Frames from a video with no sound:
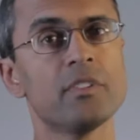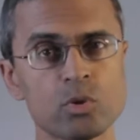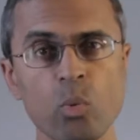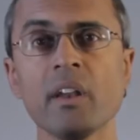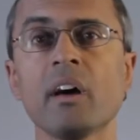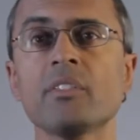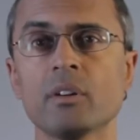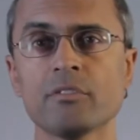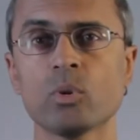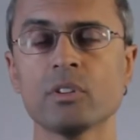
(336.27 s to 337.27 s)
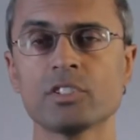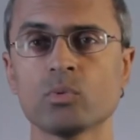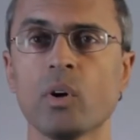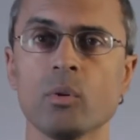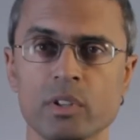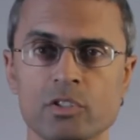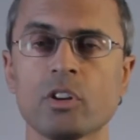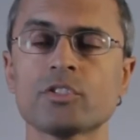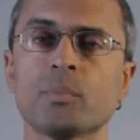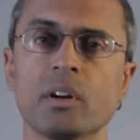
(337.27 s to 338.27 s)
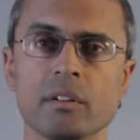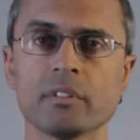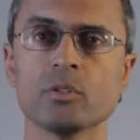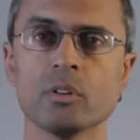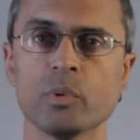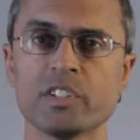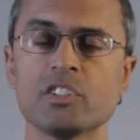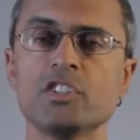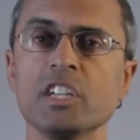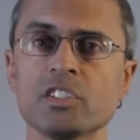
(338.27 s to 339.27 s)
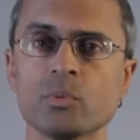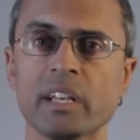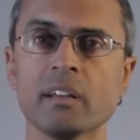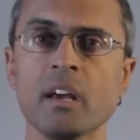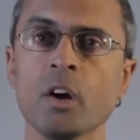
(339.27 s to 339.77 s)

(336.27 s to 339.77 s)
There's one other, of course, as well, which is also part of Google, which is G Suite,